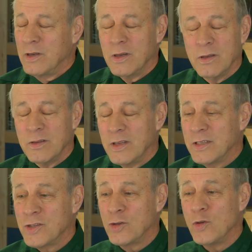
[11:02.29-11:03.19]
uh,
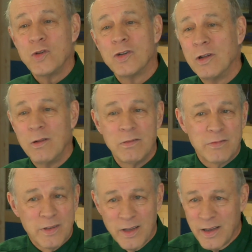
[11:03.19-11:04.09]
institutional
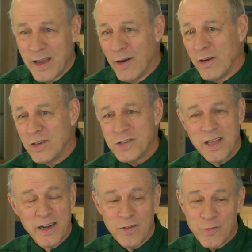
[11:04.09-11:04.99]
areas
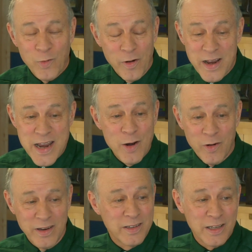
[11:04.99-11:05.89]
that are, are,
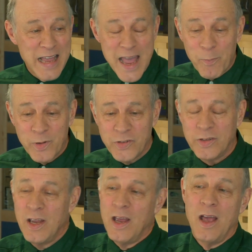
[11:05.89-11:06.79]
here in campus.